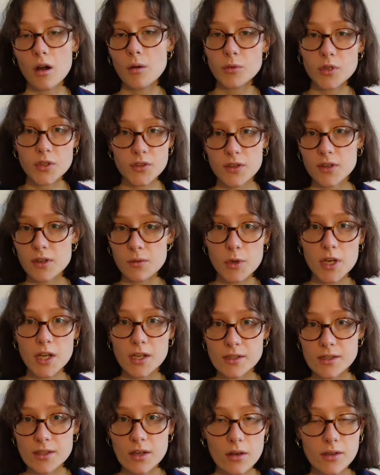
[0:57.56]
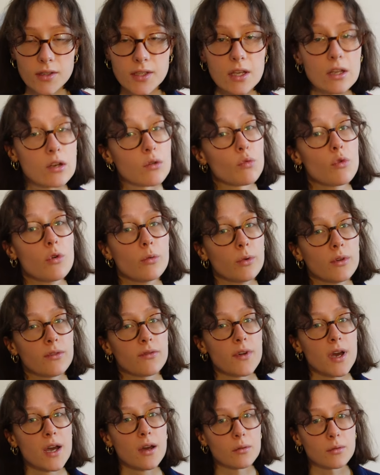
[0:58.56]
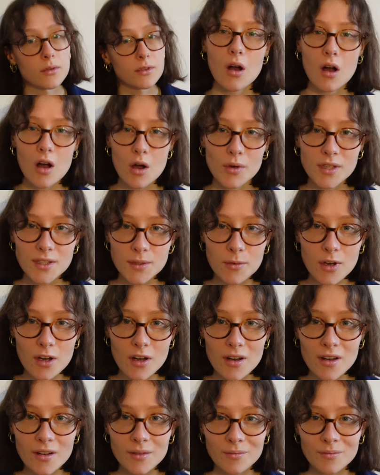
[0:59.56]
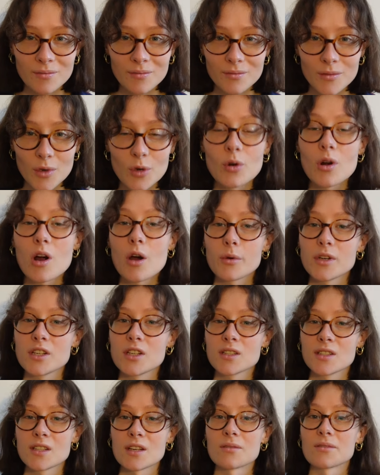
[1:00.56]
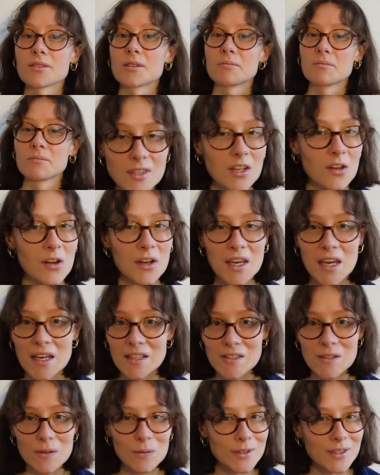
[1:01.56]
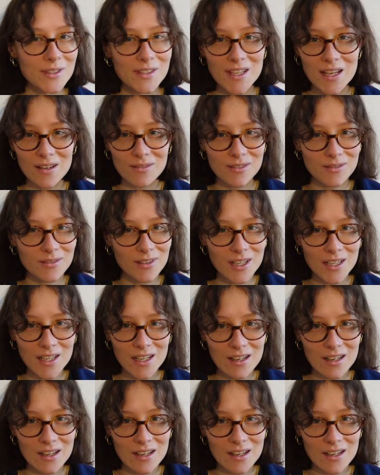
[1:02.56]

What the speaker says: I'm just gonna be discussing what we found. Are we smarter or are we just different? I guess you'll just have to find